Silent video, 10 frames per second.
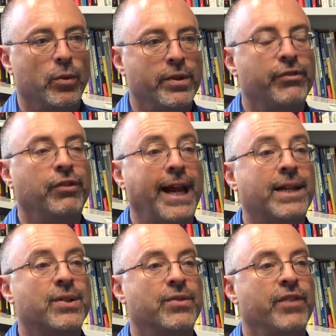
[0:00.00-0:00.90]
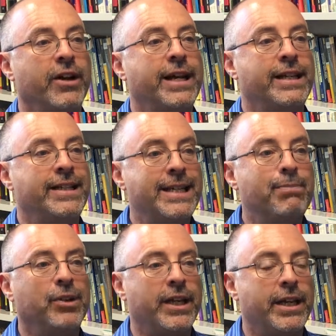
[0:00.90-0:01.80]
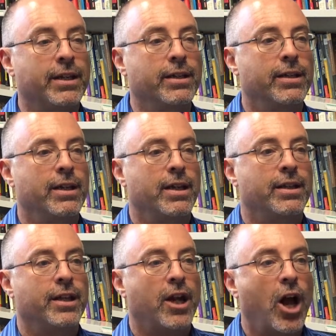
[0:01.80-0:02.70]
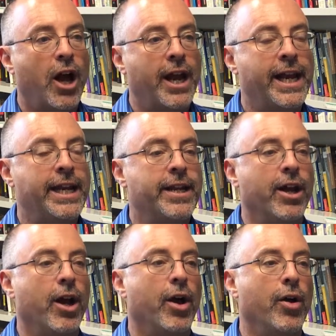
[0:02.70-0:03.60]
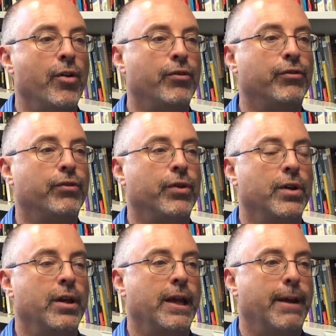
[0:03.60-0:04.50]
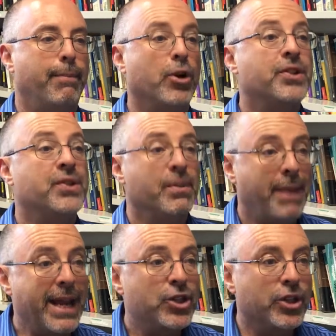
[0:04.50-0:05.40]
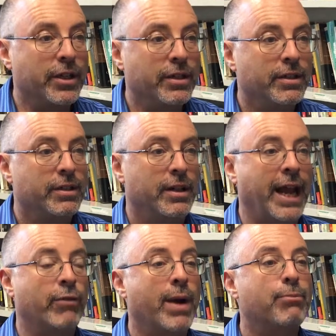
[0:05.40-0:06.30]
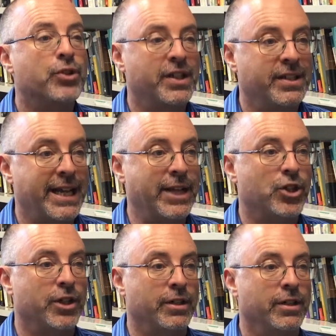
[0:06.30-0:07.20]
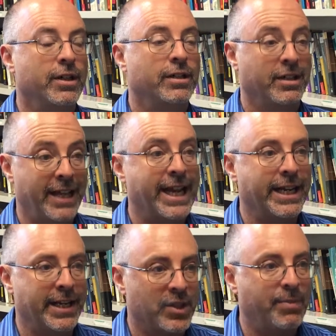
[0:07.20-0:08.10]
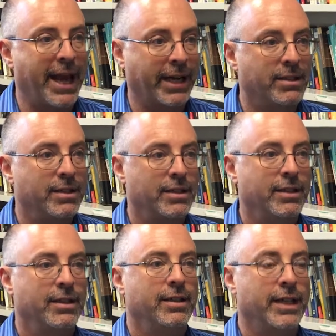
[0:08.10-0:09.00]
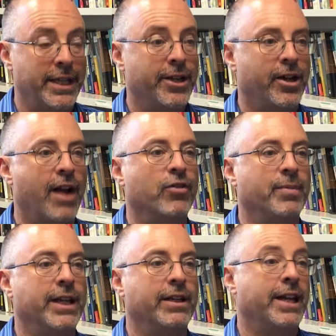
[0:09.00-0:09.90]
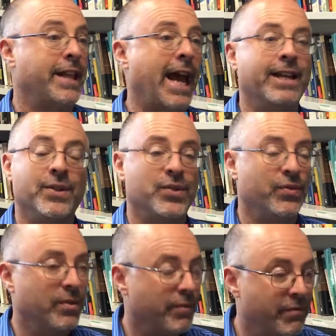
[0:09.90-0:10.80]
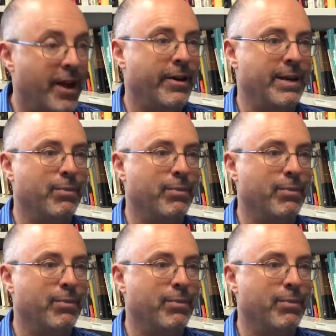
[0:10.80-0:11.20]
reflects very deeply the kind of participation and representation that they can expect in their government, and that is very